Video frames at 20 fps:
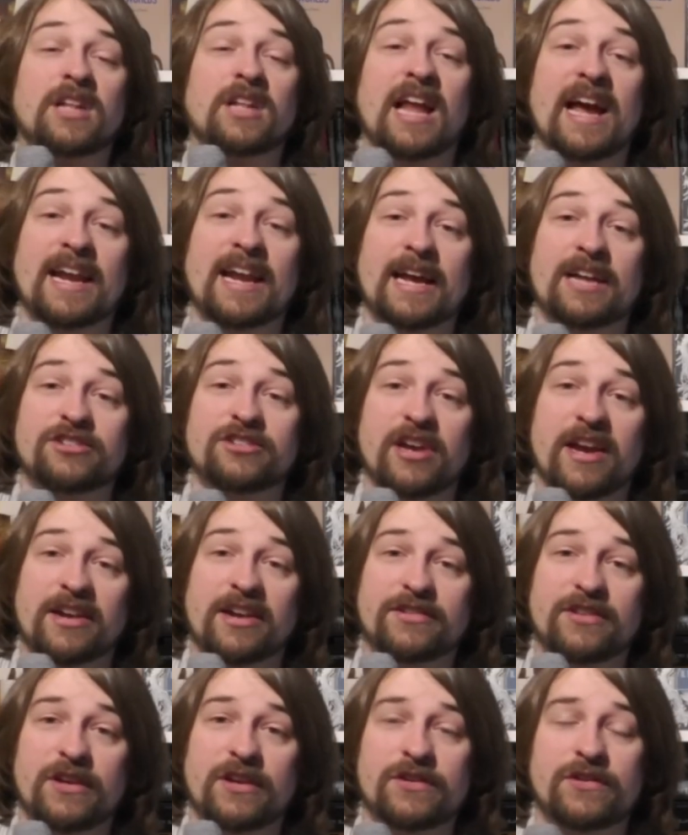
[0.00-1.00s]
The clan has
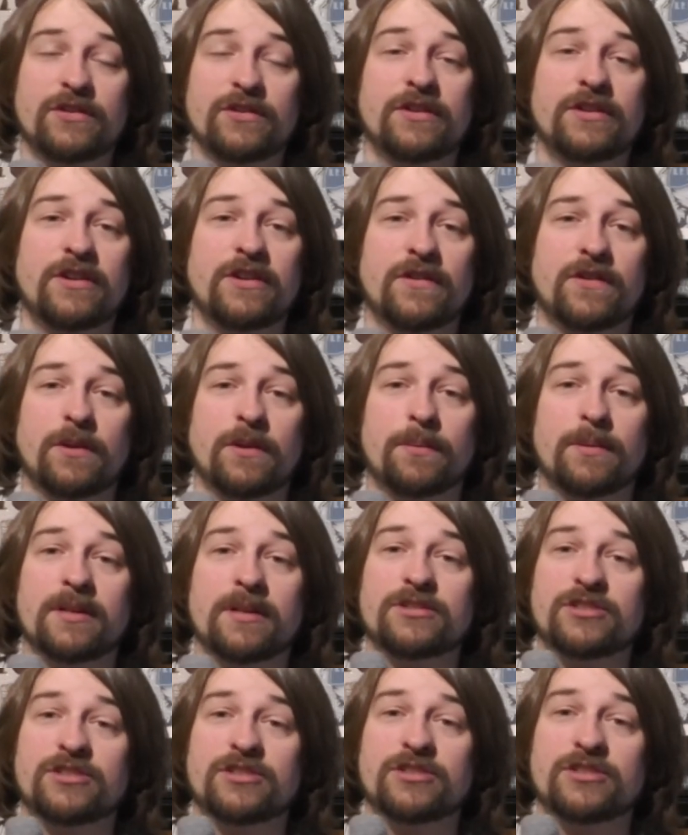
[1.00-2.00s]
access to the
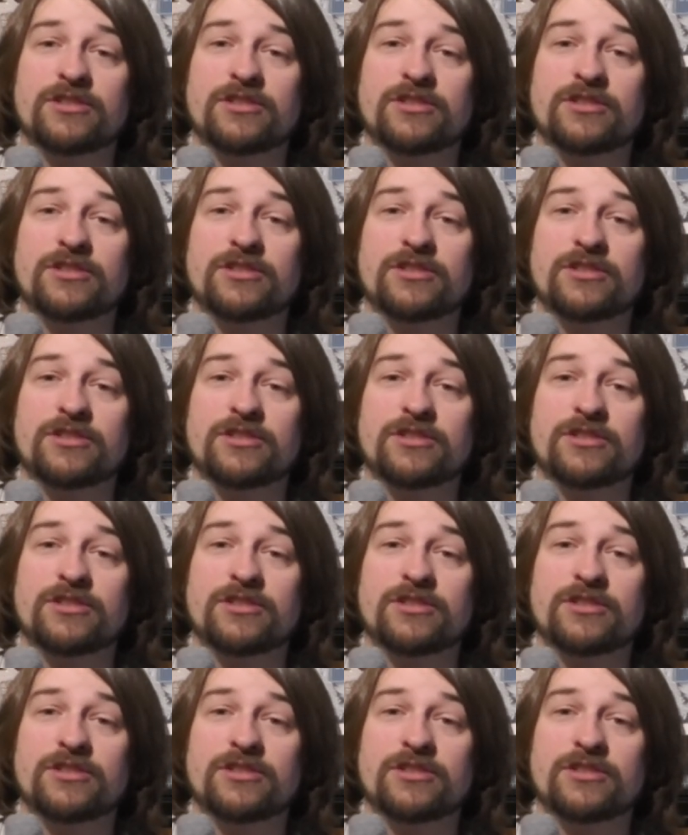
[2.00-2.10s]
disciplines.